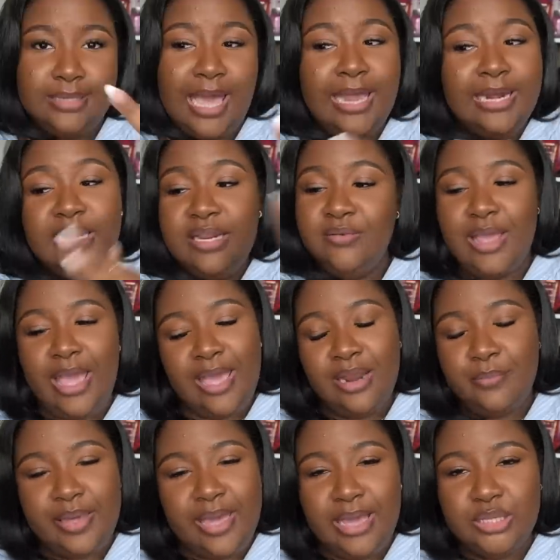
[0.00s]
I didn't even add
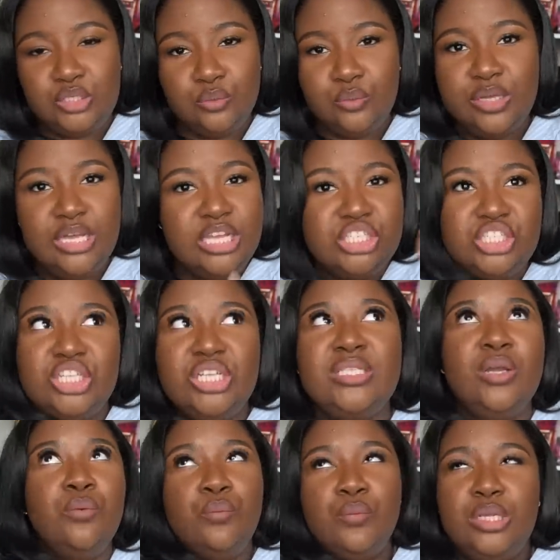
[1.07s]
a bag to it. It's
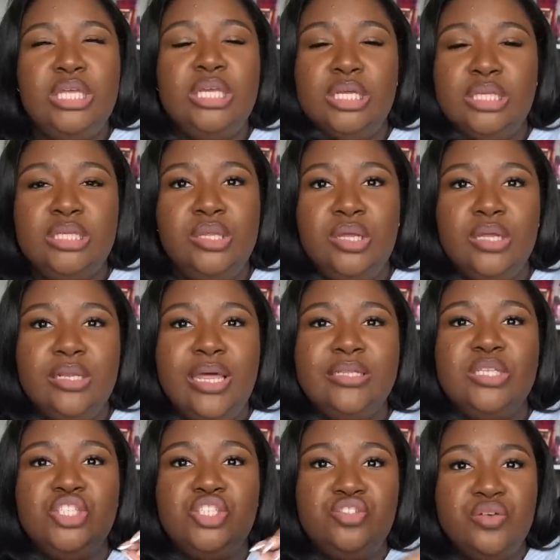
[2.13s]
just a really good look.
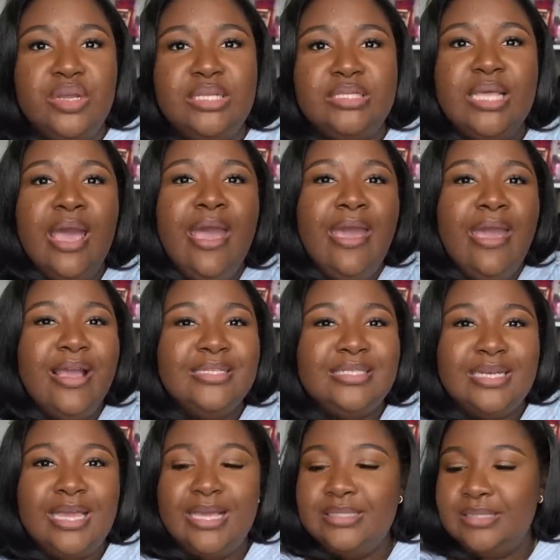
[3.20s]
Like this dress has
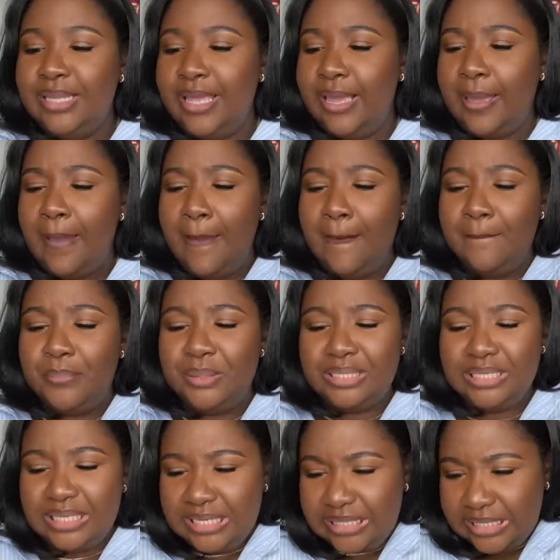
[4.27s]
nice, like,
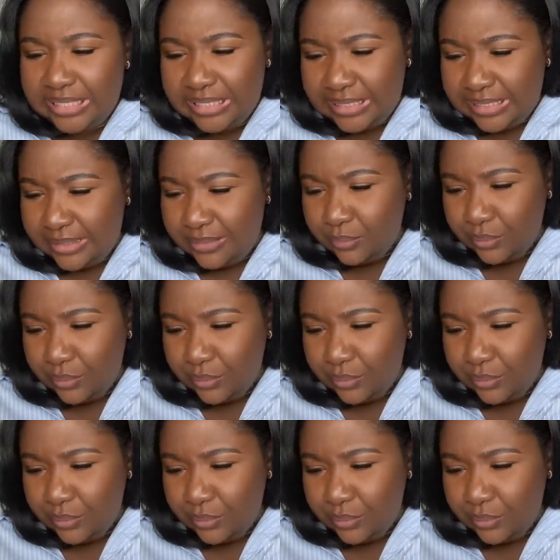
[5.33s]
pleaty,